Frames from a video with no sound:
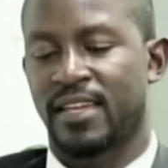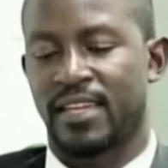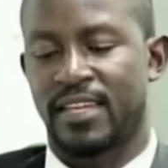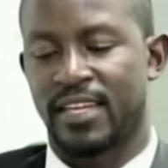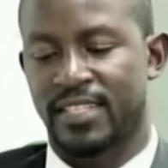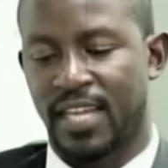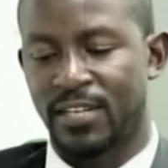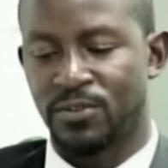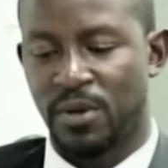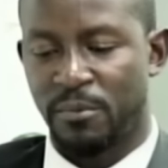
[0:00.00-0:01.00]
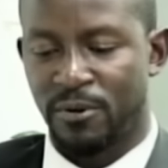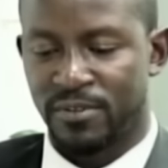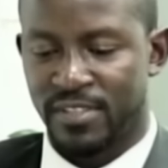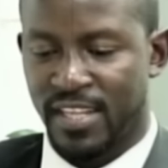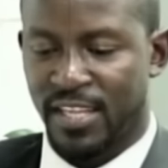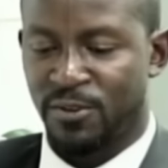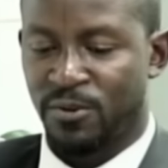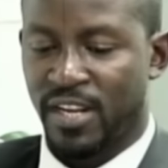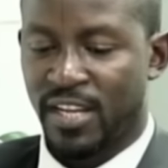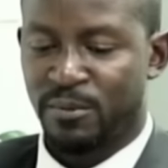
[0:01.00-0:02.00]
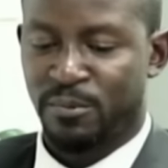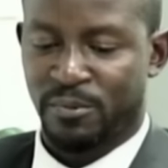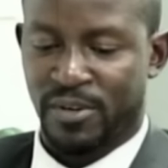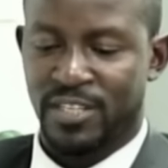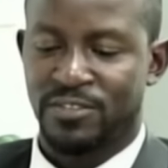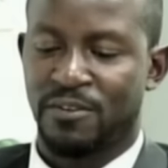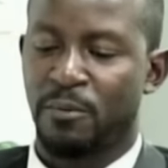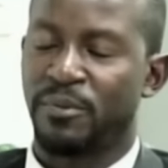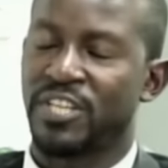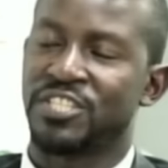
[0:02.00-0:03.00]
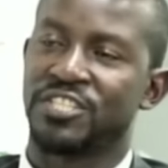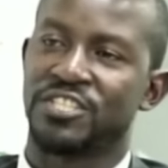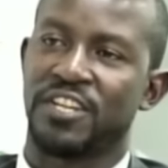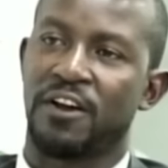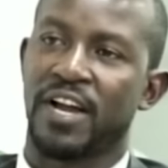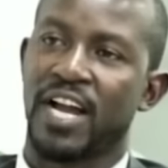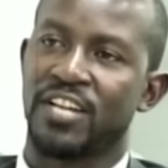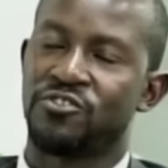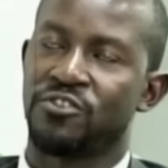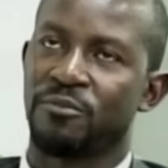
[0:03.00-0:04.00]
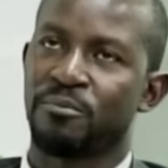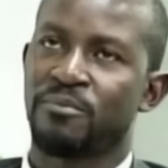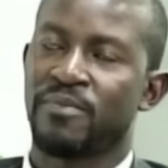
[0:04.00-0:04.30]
Yes. And talk about the unique population of patients in our country.